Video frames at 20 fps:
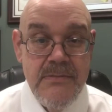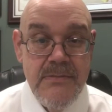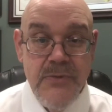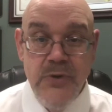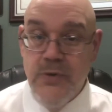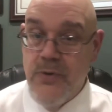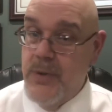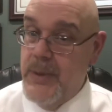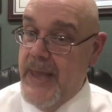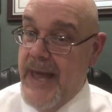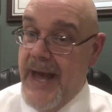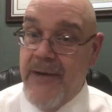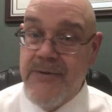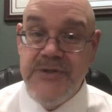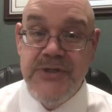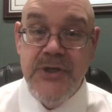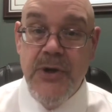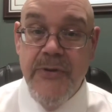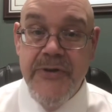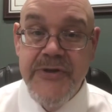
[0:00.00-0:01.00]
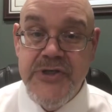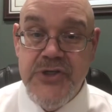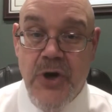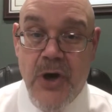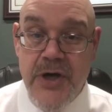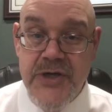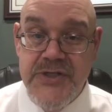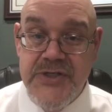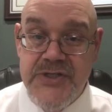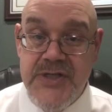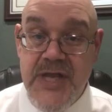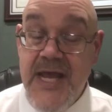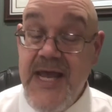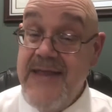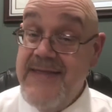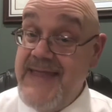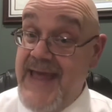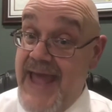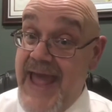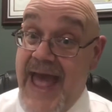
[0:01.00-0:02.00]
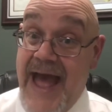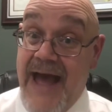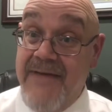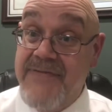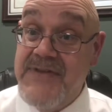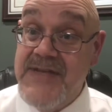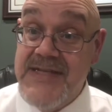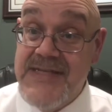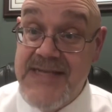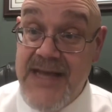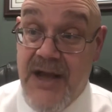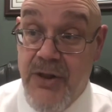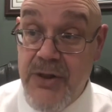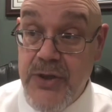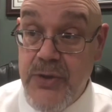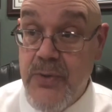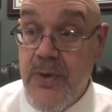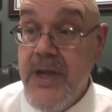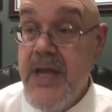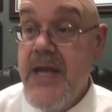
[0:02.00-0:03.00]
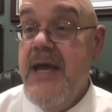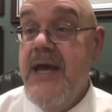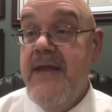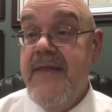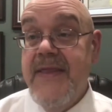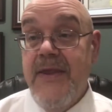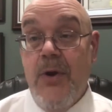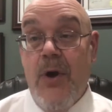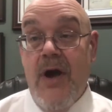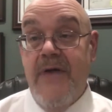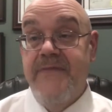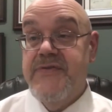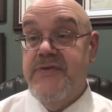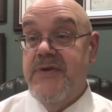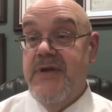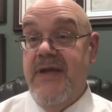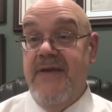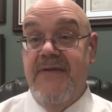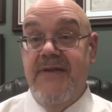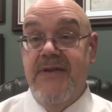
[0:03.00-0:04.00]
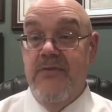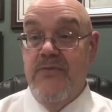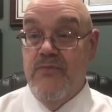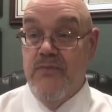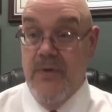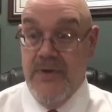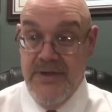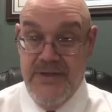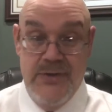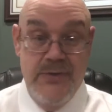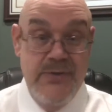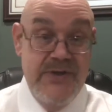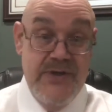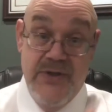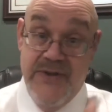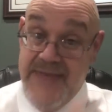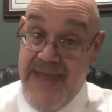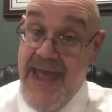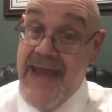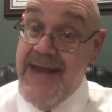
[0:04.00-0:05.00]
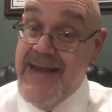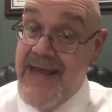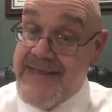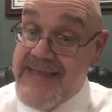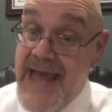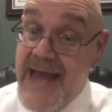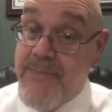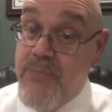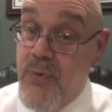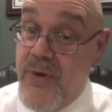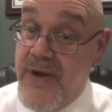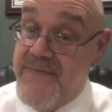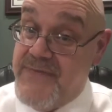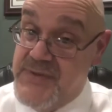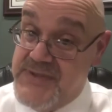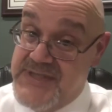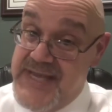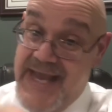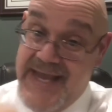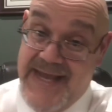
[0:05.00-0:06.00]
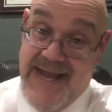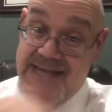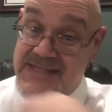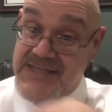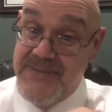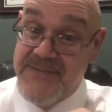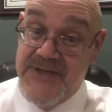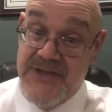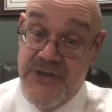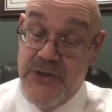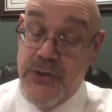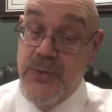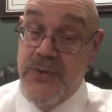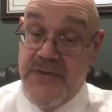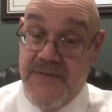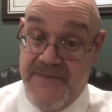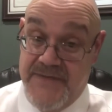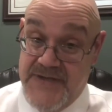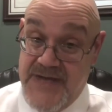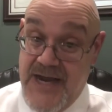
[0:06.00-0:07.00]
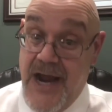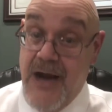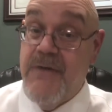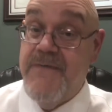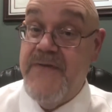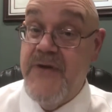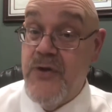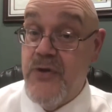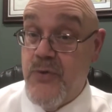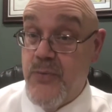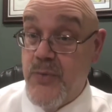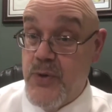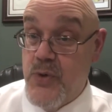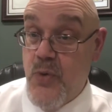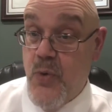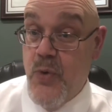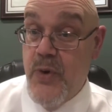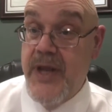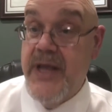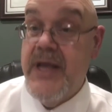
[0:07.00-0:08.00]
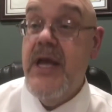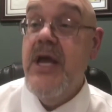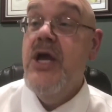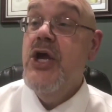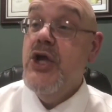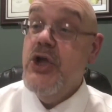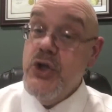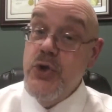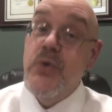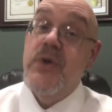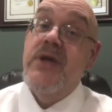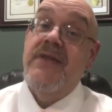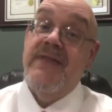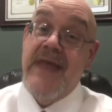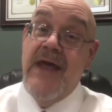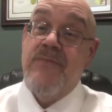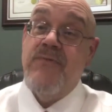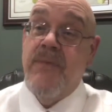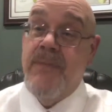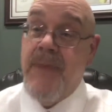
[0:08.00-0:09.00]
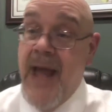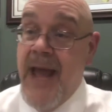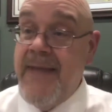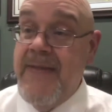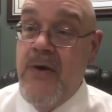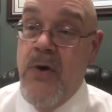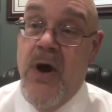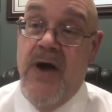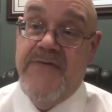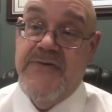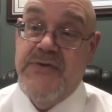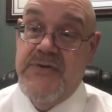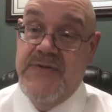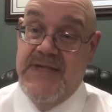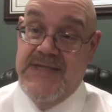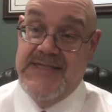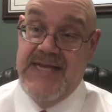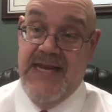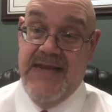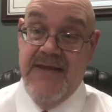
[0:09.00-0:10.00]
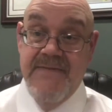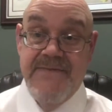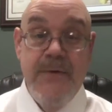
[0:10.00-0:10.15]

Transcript: You're allowed to know the charges. They have to tell you. The officer, you then at that point, if they're saying it has something to do with the photography or the recording, you can then remind the officer that taking